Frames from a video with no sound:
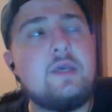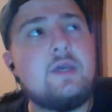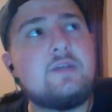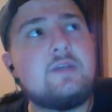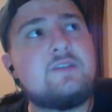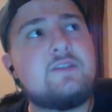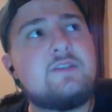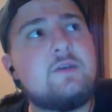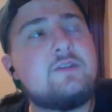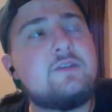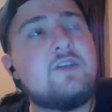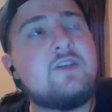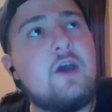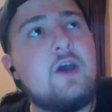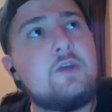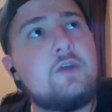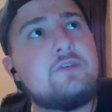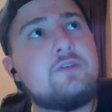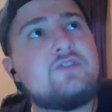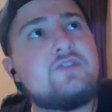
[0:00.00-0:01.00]
to
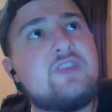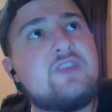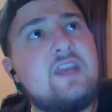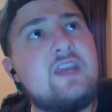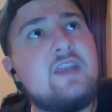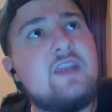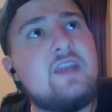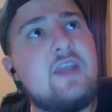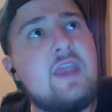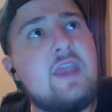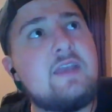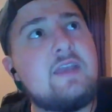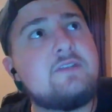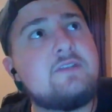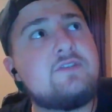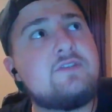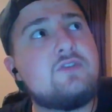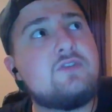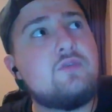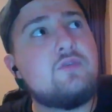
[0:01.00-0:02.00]
understand and
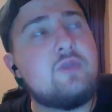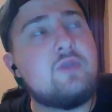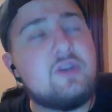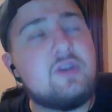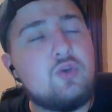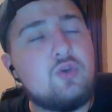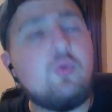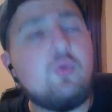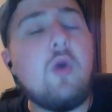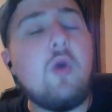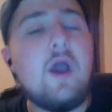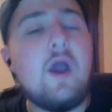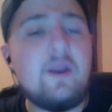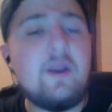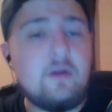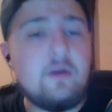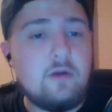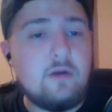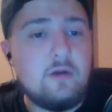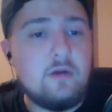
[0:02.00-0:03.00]
to
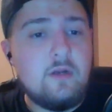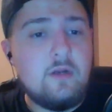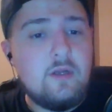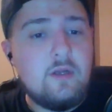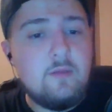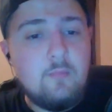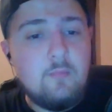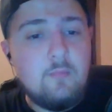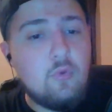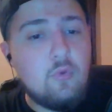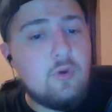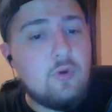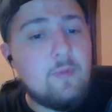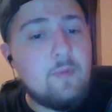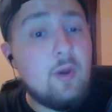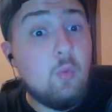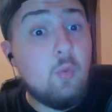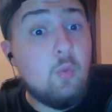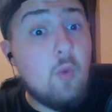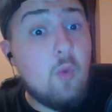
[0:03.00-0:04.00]
inquire more
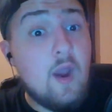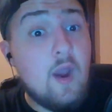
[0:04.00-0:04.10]
about why